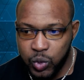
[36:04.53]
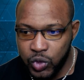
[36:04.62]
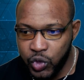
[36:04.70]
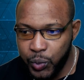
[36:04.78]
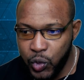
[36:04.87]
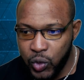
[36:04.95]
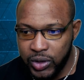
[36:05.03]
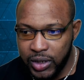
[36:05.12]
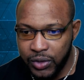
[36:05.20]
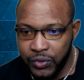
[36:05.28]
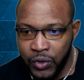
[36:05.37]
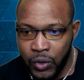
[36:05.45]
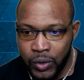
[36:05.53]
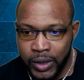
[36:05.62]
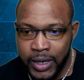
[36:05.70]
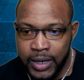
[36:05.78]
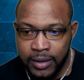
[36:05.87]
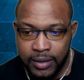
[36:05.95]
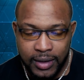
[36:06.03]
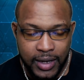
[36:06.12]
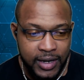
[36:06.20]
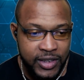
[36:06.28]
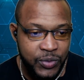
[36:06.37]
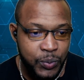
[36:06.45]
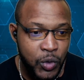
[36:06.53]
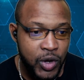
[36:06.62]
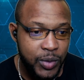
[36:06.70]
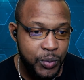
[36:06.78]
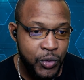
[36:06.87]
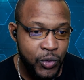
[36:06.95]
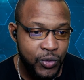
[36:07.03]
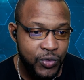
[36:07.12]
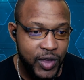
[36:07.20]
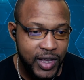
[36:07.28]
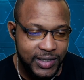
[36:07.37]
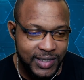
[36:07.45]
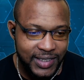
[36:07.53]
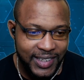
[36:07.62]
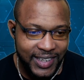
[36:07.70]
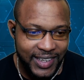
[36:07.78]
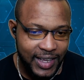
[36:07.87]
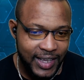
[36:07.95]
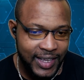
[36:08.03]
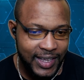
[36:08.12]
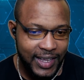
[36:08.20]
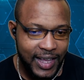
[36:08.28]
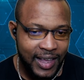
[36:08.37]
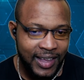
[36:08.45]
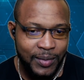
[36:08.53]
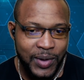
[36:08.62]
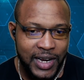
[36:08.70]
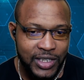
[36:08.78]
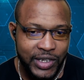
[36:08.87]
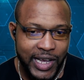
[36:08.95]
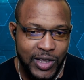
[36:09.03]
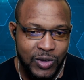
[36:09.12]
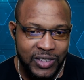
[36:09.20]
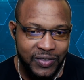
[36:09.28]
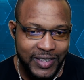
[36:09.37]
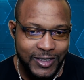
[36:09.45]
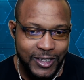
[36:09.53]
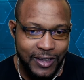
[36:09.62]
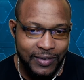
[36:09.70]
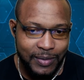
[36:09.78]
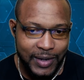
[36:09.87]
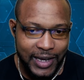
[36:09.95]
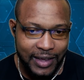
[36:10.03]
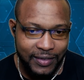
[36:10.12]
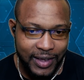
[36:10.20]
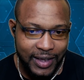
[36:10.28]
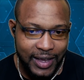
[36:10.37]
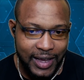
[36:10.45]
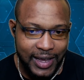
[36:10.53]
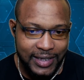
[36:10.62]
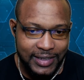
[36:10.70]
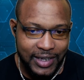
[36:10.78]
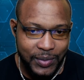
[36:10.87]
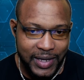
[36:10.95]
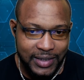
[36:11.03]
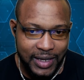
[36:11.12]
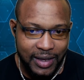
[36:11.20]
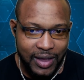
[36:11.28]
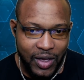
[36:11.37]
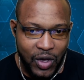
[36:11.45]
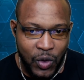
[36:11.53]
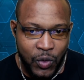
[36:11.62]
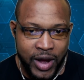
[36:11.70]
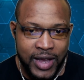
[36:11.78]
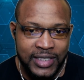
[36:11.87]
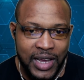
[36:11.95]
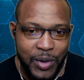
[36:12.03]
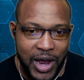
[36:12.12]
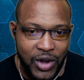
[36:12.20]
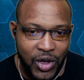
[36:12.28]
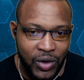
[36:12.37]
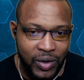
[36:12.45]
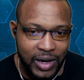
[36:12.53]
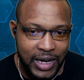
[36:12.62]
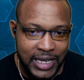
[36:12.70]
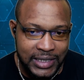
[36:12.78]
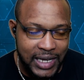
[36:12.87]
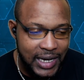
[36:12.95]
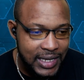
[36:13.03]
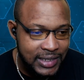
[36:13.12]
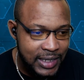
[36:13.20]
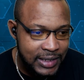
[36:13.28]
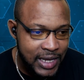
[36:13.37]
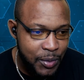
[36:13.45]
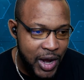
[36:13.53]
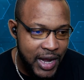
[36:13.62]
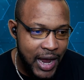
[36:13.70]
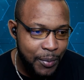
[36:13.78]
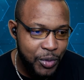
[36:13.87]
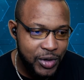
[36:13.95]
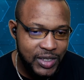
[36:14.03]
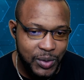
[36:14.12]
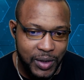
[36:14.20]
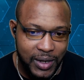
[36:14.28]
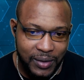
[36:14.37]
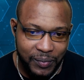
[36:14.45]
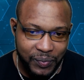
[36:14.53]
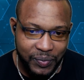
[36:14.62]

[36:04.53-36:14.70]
was reportedly found hidden in his bulletproof vest. The man try to use it to see if he believe it. You understand what I say? Where is Zebra now? Lisa Lynn says, Zebra, they are prison, man.